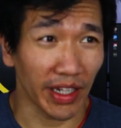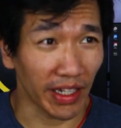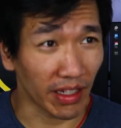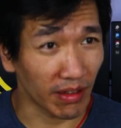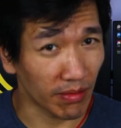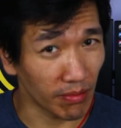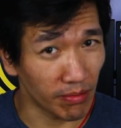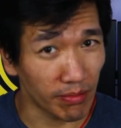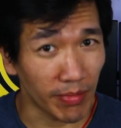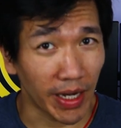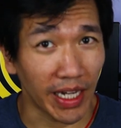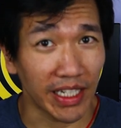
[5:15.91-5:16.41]

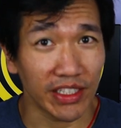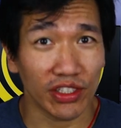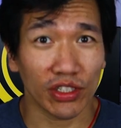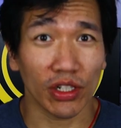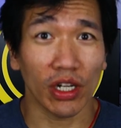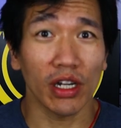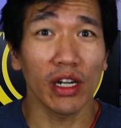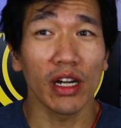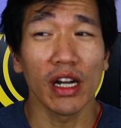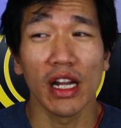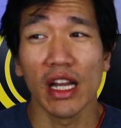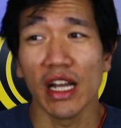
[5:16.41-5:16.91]
like mine's
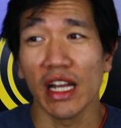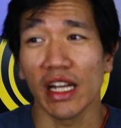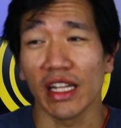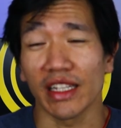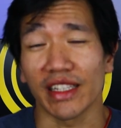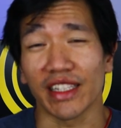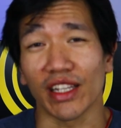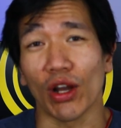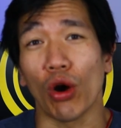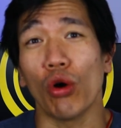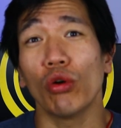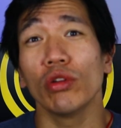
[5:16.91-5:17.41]
are,
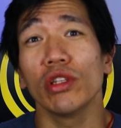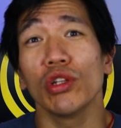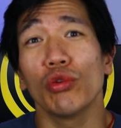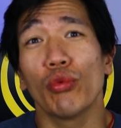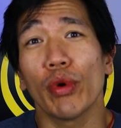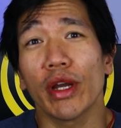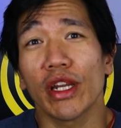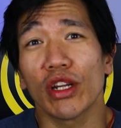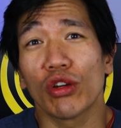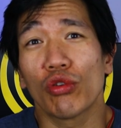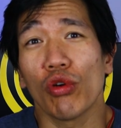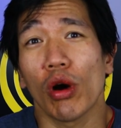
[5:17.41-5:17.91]
the only
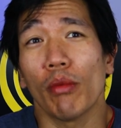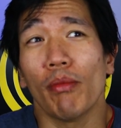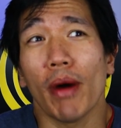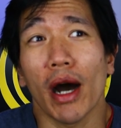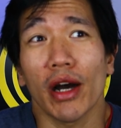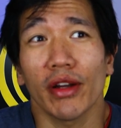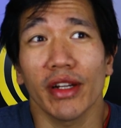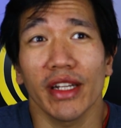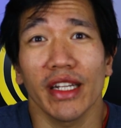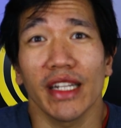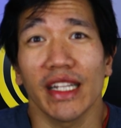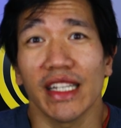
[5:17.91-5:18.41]
way to go
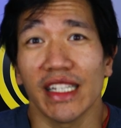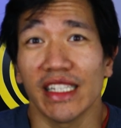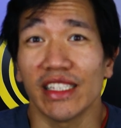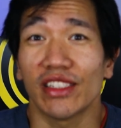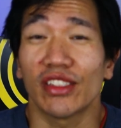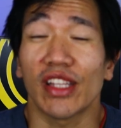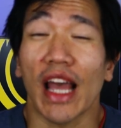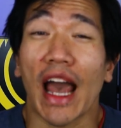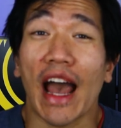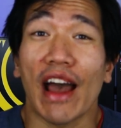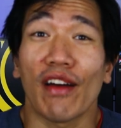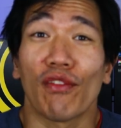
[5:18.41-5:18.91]
about it is to